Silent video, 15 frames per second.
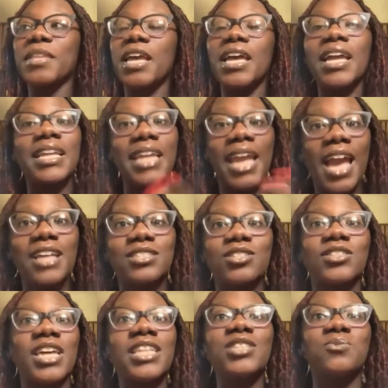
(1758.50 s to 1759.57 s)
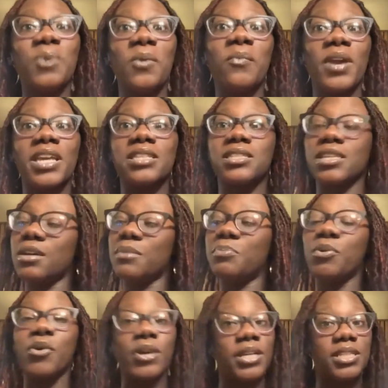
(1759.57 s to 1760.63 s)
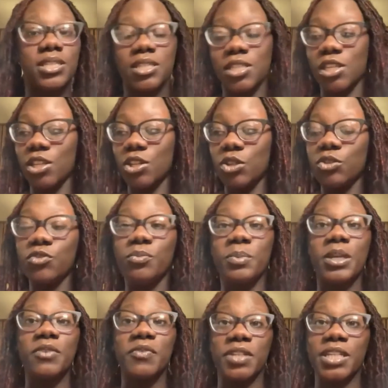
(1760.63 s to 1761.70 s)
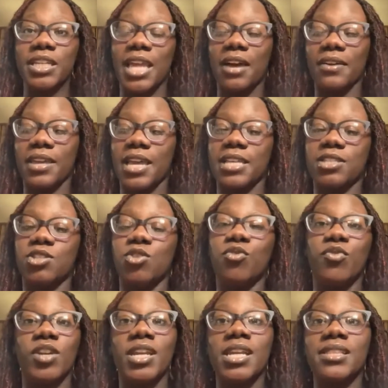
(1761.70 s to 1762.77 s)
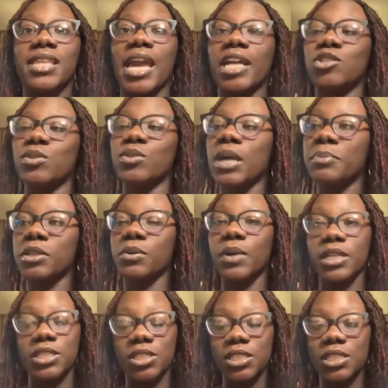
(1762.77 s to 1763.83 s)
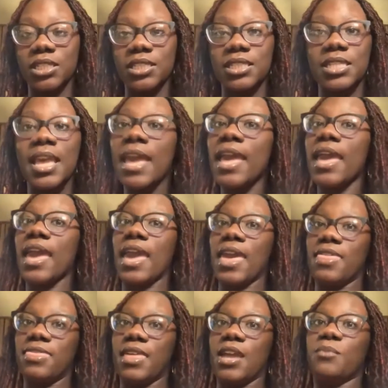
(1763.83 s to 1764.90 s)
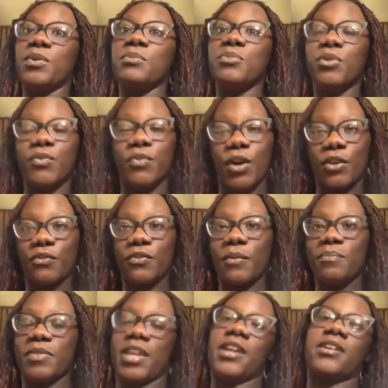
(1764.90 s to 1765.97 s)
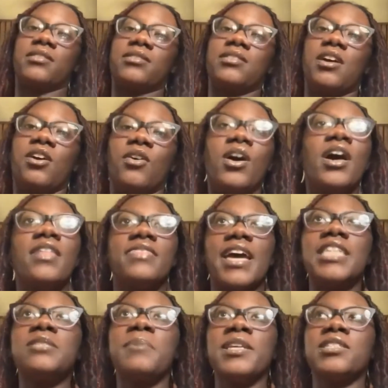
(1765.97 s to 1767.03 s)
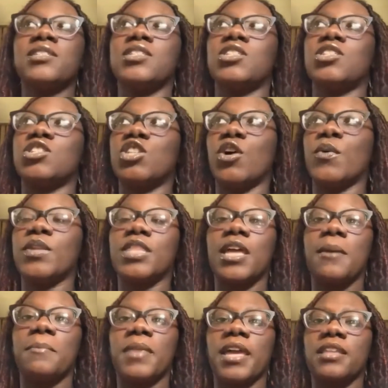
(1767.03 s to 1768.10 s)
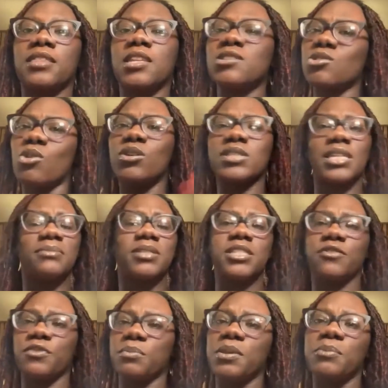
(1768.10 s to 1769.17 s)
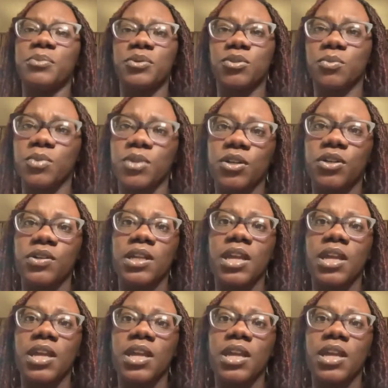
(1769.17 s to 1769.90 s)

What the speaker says: And yeah, so that is one way to pour into the youth. Be a read aloud guest. You read, they ask you a couple of questions, and then we move on from there. So that's basically just showing them, like, there's all types of different people in the world,